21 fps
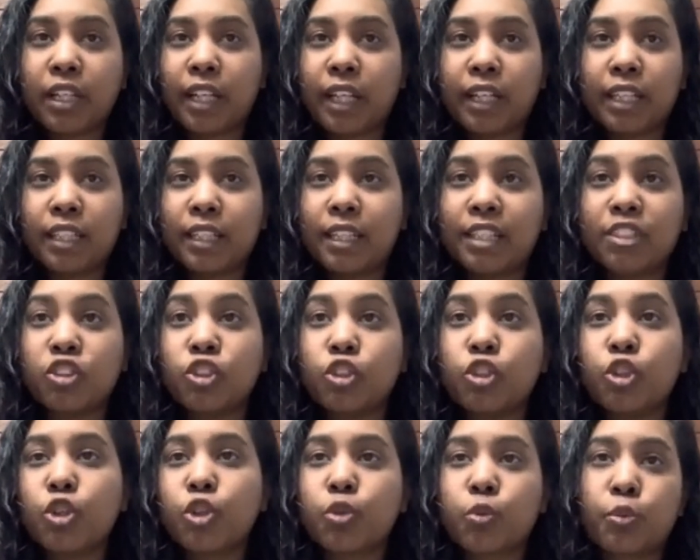like there's
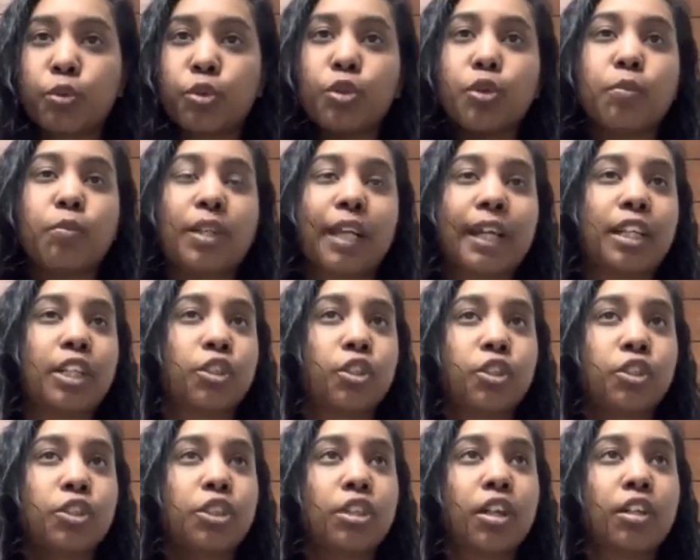no room, like you
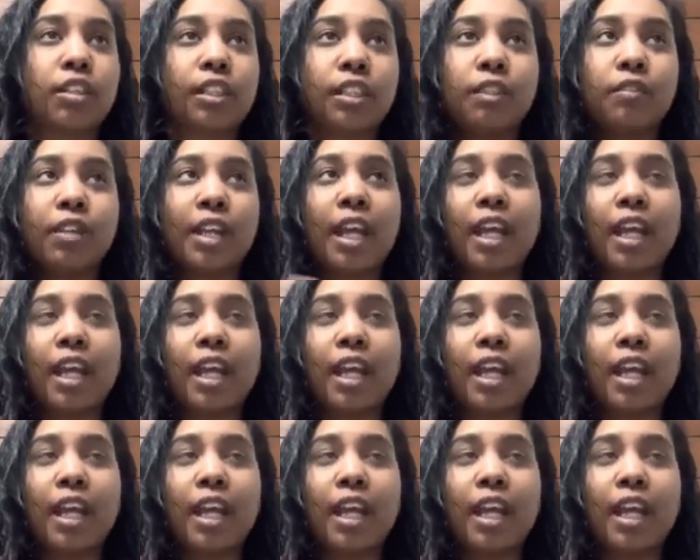should not leave